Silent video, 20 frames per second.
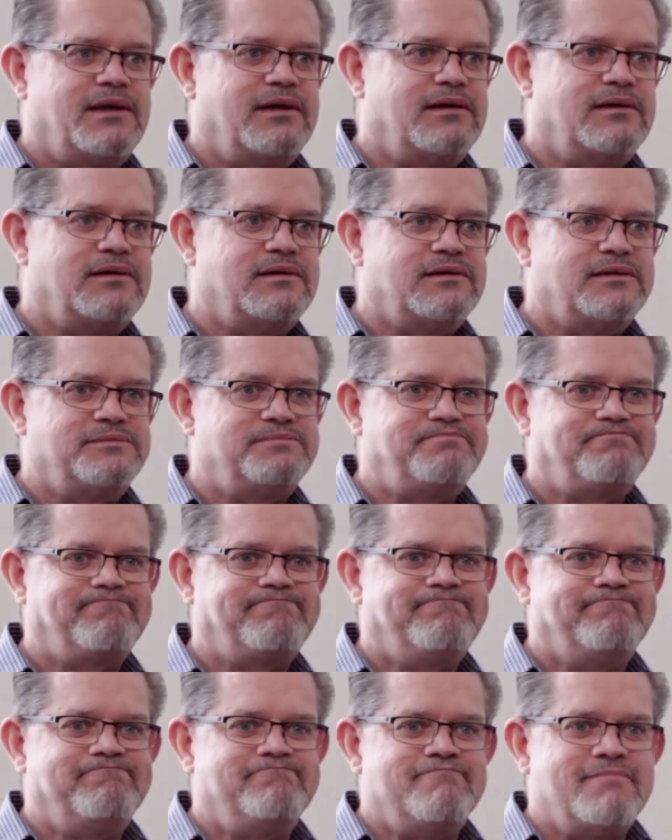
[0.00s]

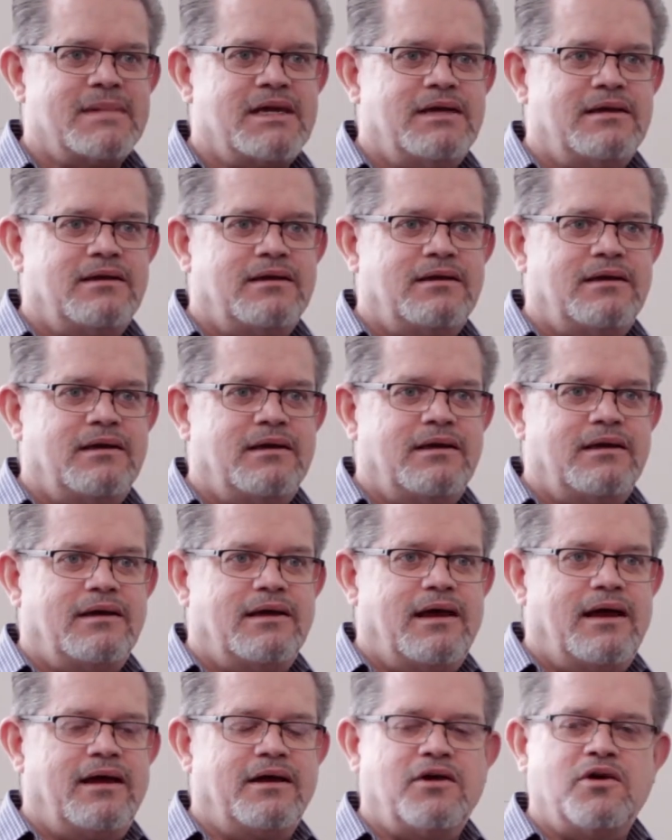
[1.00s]

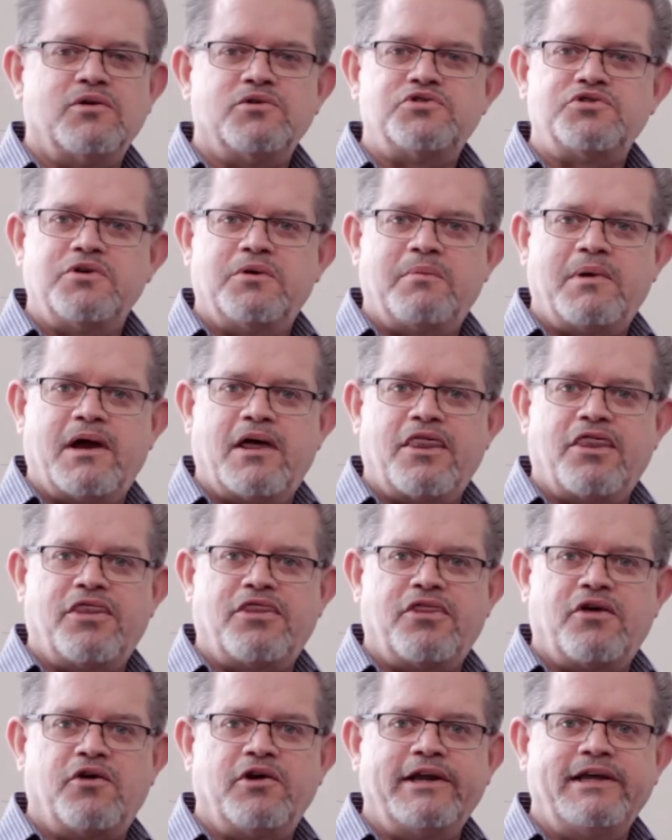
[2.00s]
I go to about
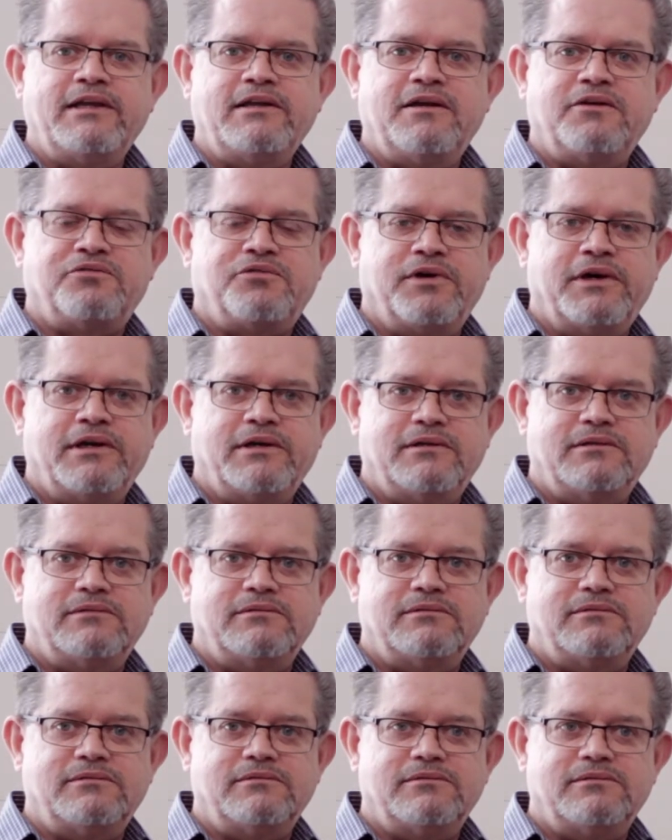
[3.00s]
30 different
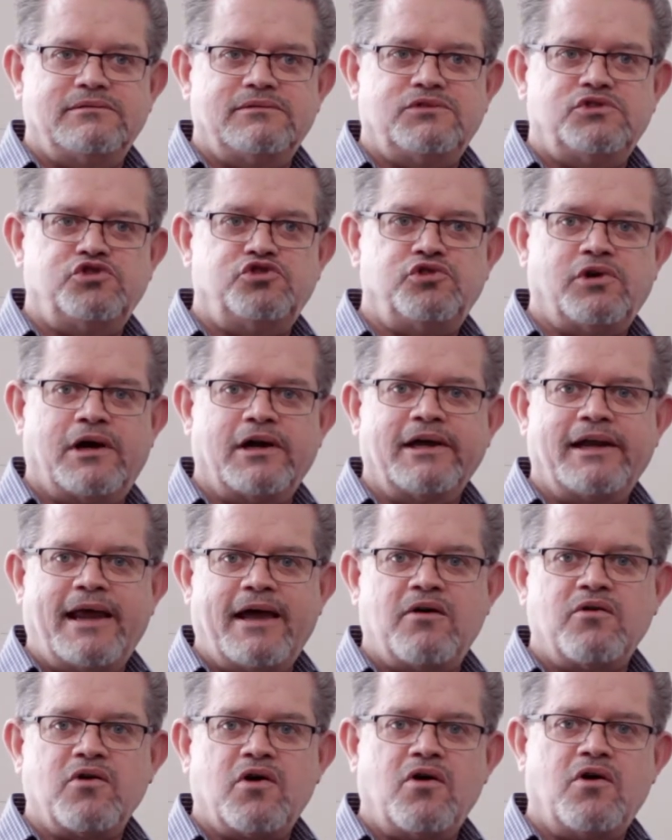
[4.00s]
drug and
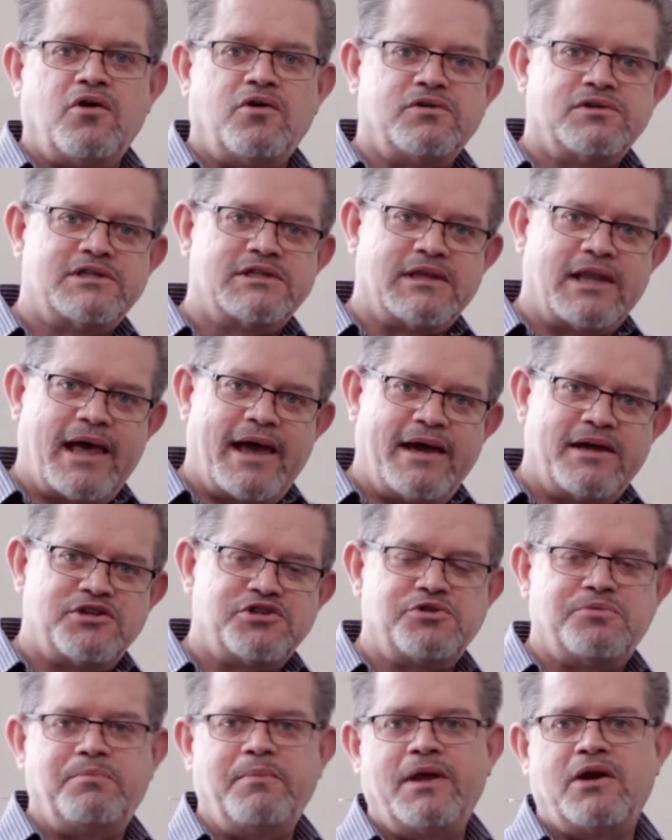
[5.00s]
alcohol
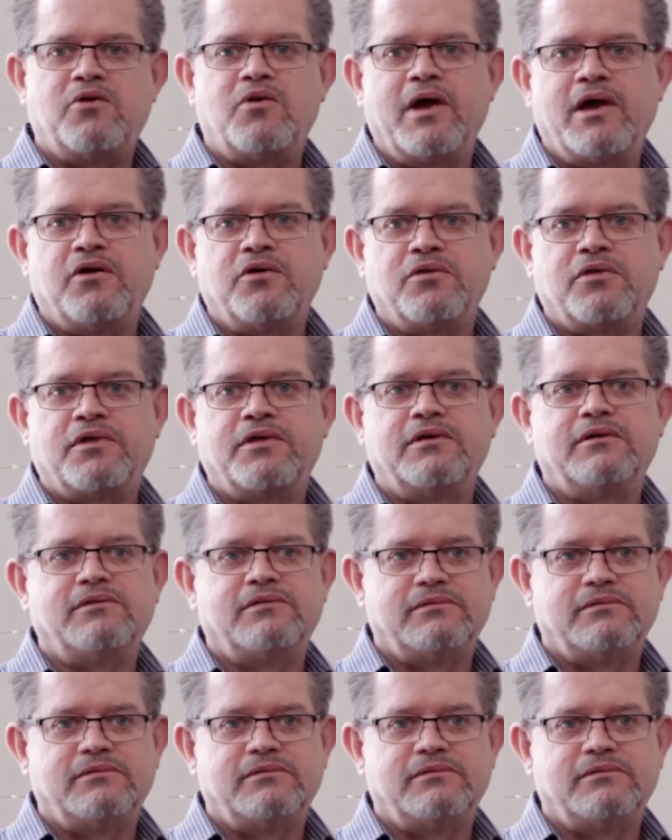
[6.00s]
/ mental health